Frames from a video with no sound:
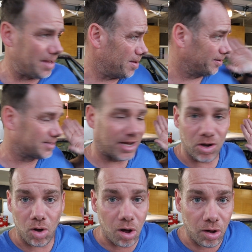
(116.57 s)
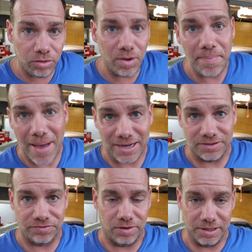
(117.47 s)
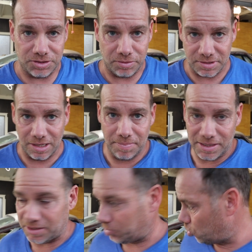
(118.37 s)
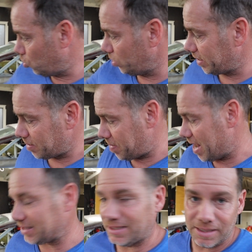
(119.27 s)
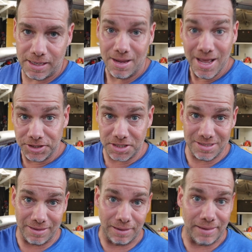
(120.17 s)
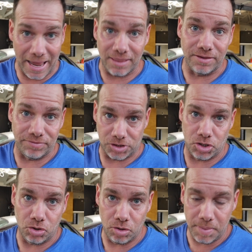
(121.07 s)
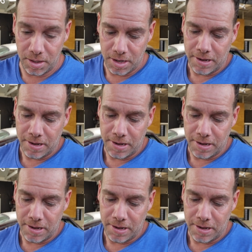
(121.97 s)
I mean, it's got to go all the way back to front, so there's going to be some cooling capacity just in the length of the tube.